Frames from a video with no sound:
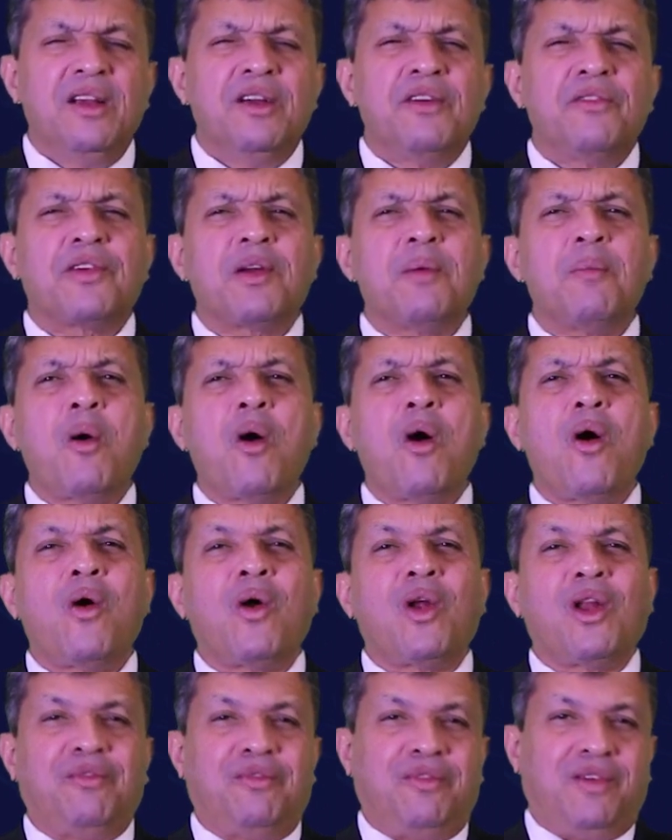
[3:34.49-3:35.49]
From
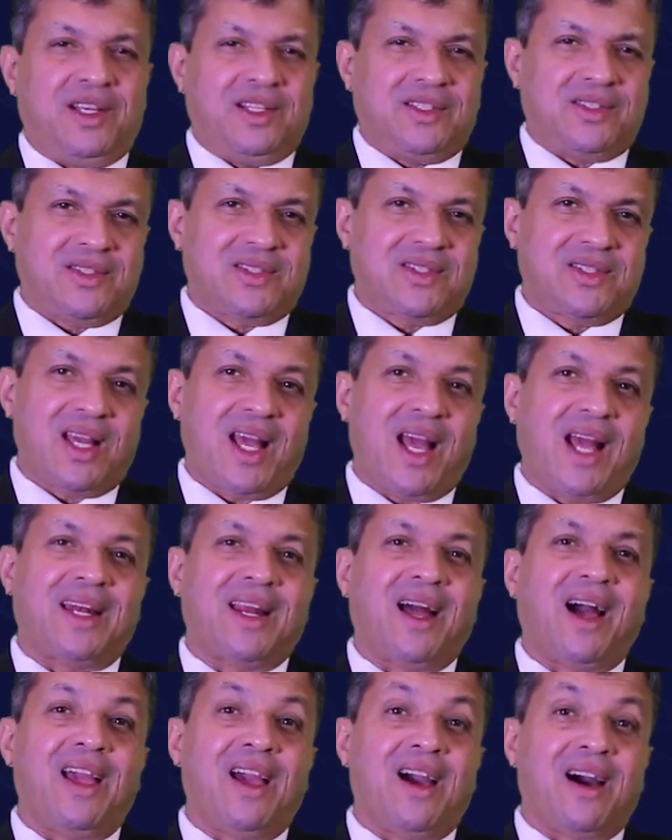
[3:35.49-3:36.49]
all of us at
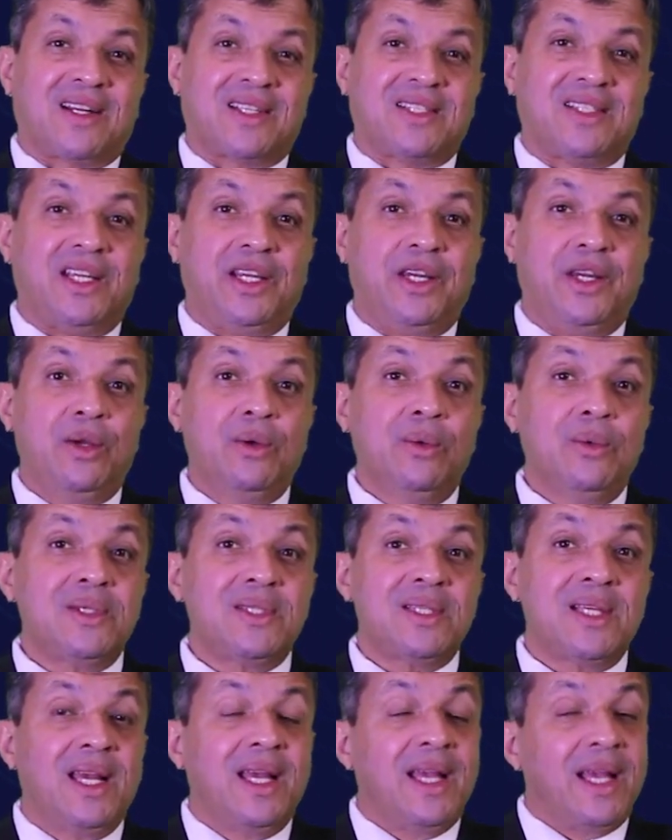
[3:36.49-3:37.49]
IRC News